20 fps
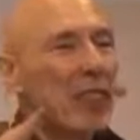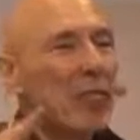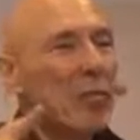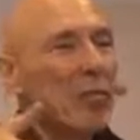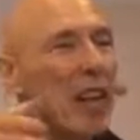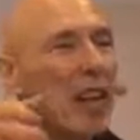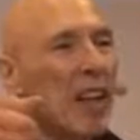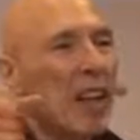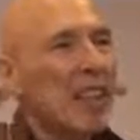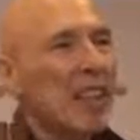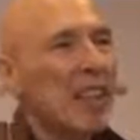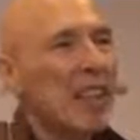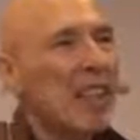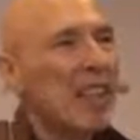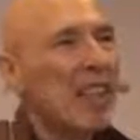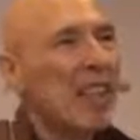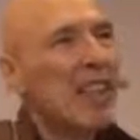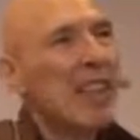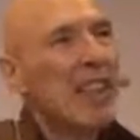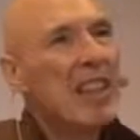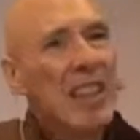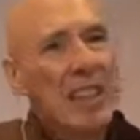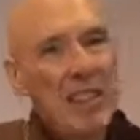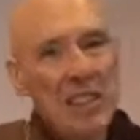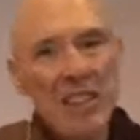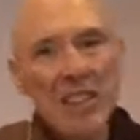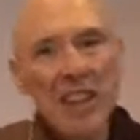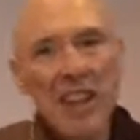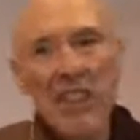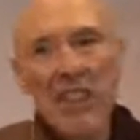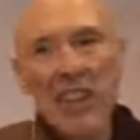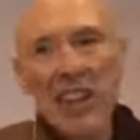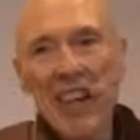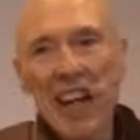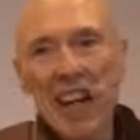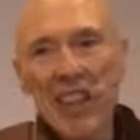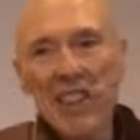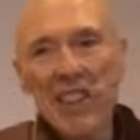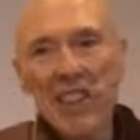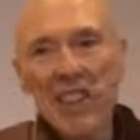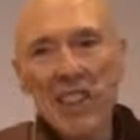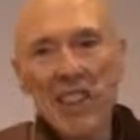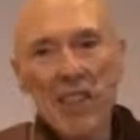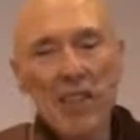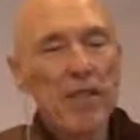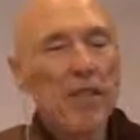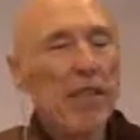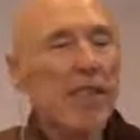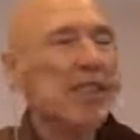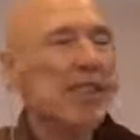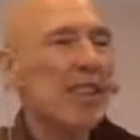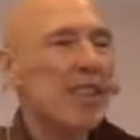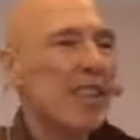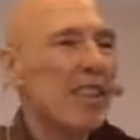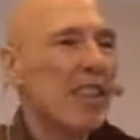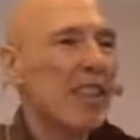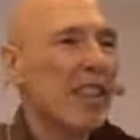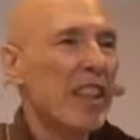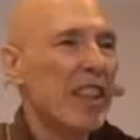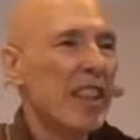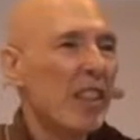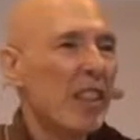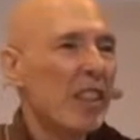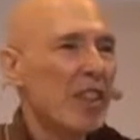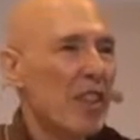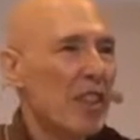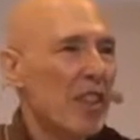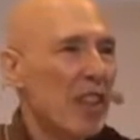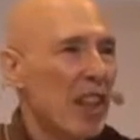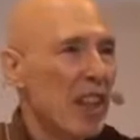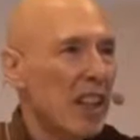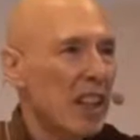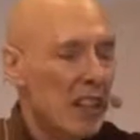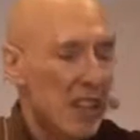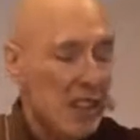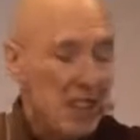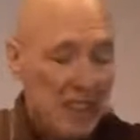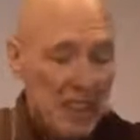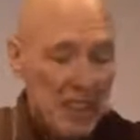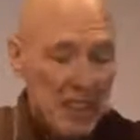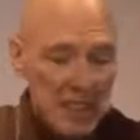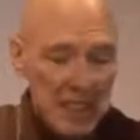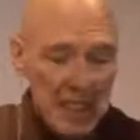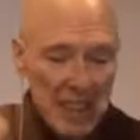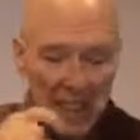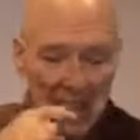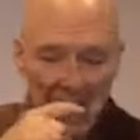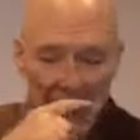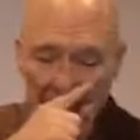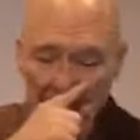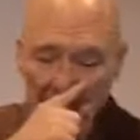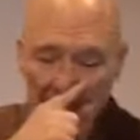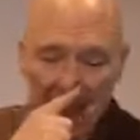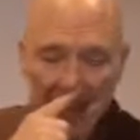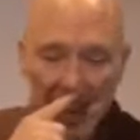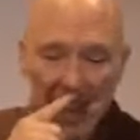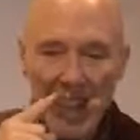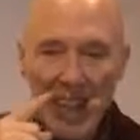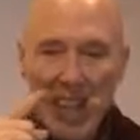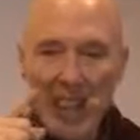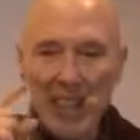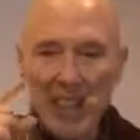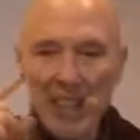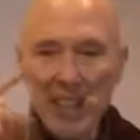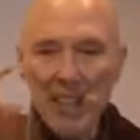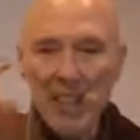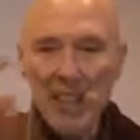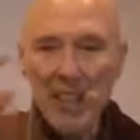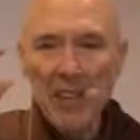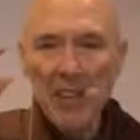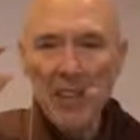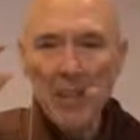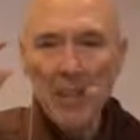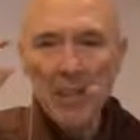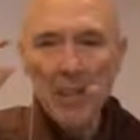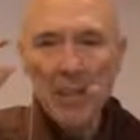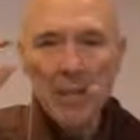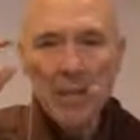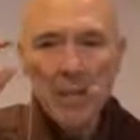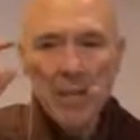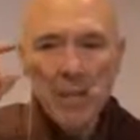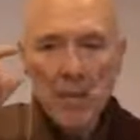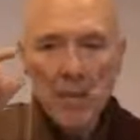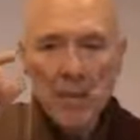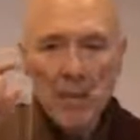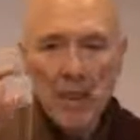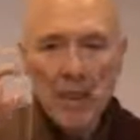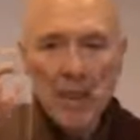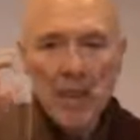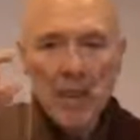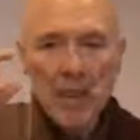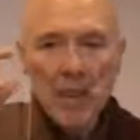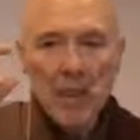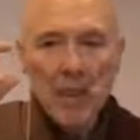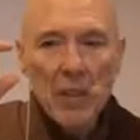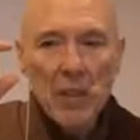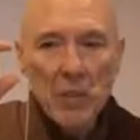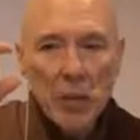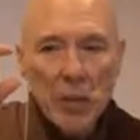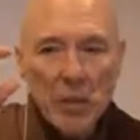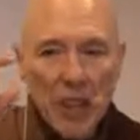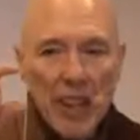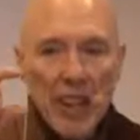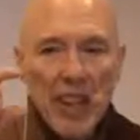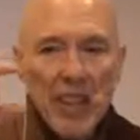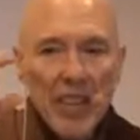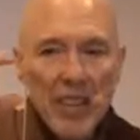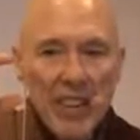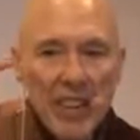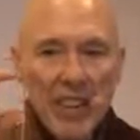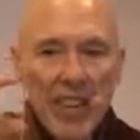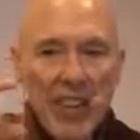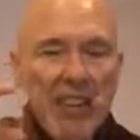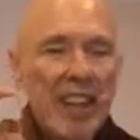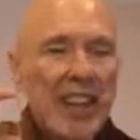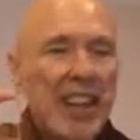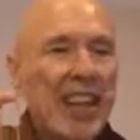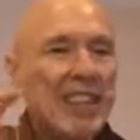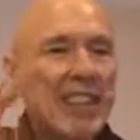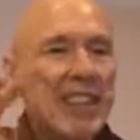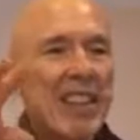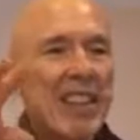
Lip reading: monks. The Therigatha, the verses of the elder nuns. And within the Therigatha,